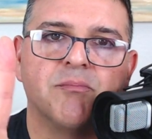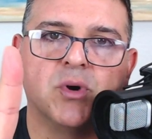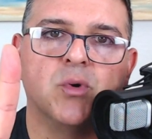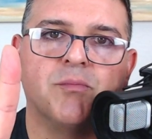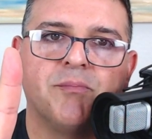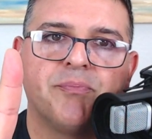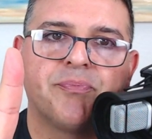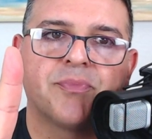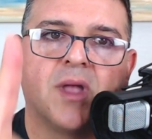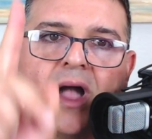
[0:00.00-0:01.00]
Boom.
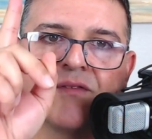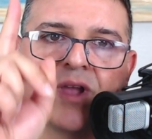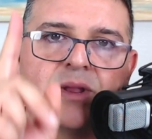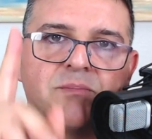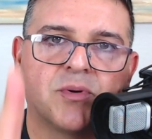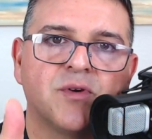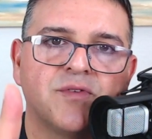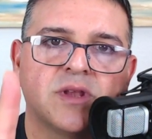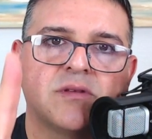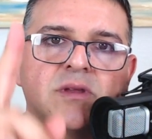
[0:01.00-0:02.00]
I've got a
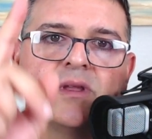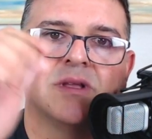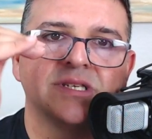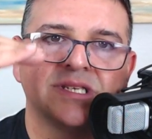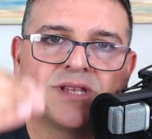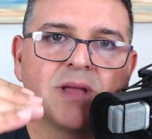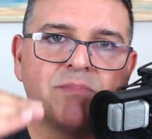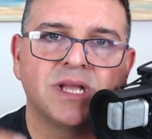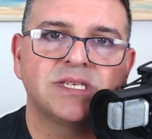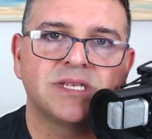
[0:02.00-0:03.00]
perfect step
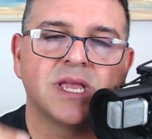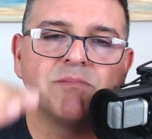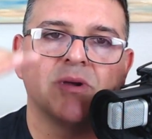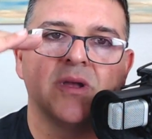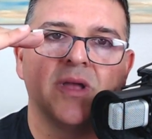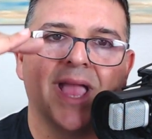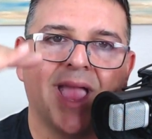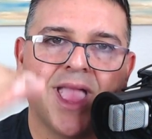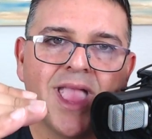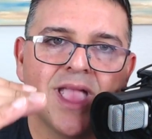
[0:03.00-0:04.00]
by step
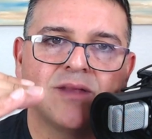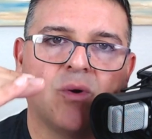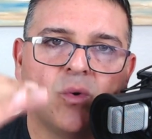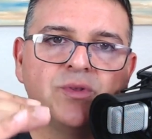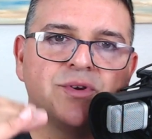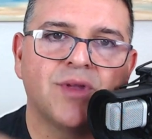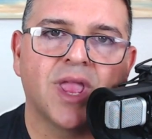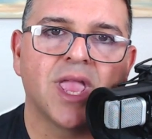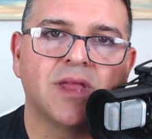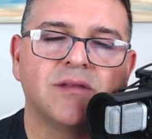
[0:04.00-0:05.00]
hand, hold your
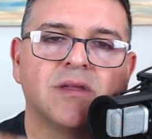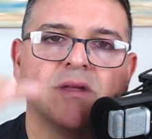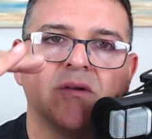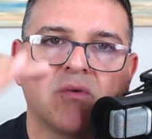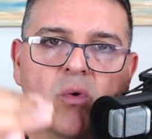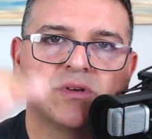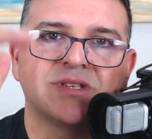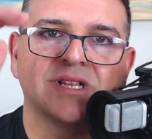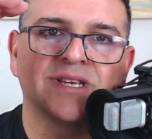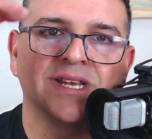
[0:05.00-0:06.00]
hand course
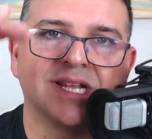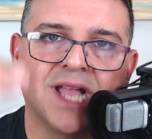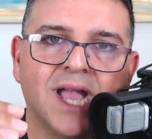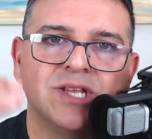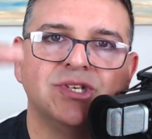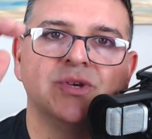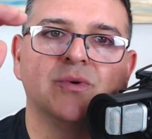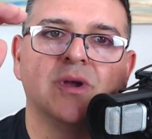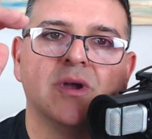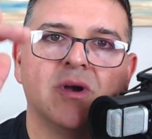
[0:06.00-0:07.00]
that's going to guide
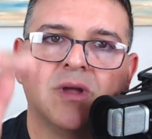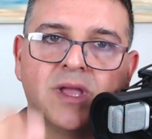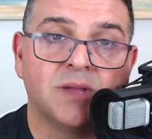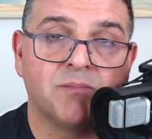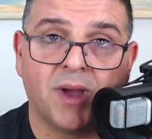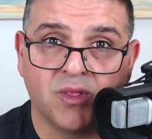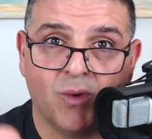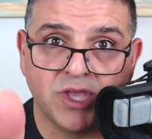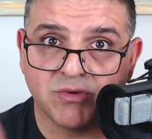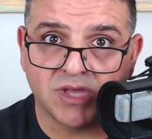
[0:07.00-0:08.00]
you. By the
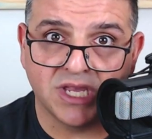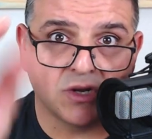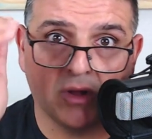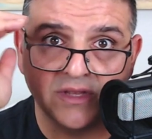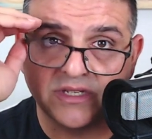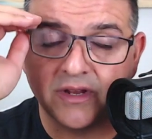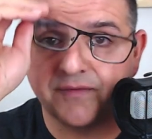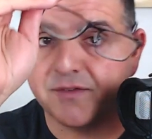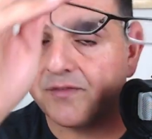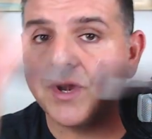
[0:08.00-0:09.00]
way, you can get all this stuff
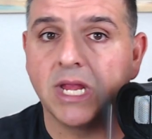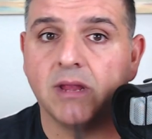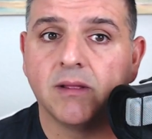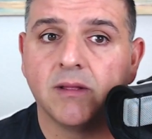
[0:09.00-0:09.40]
for free.